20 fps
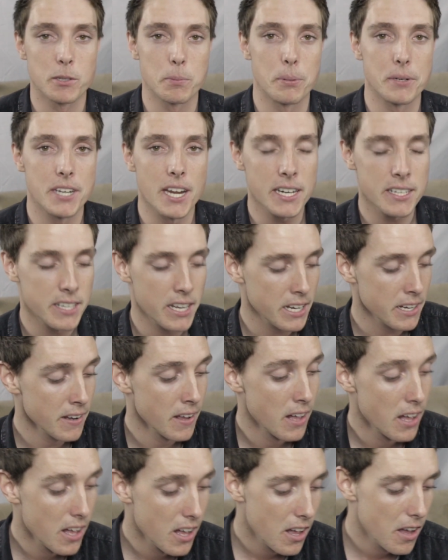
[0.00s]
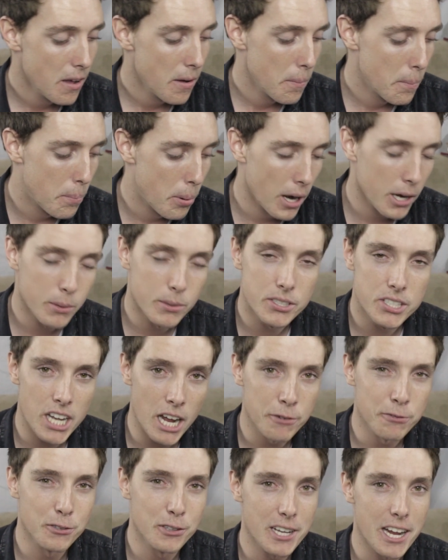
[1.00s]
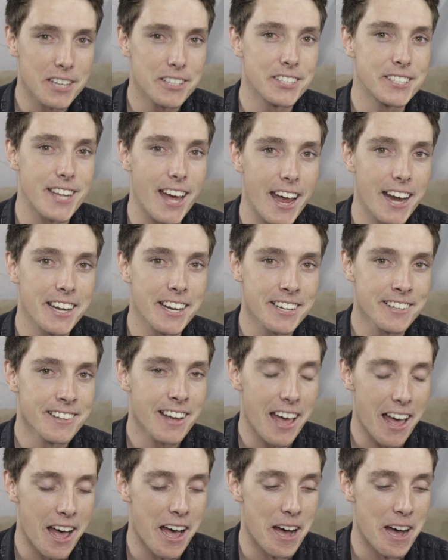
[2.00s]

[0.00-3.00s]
was predicting, but it was definitely entertaining.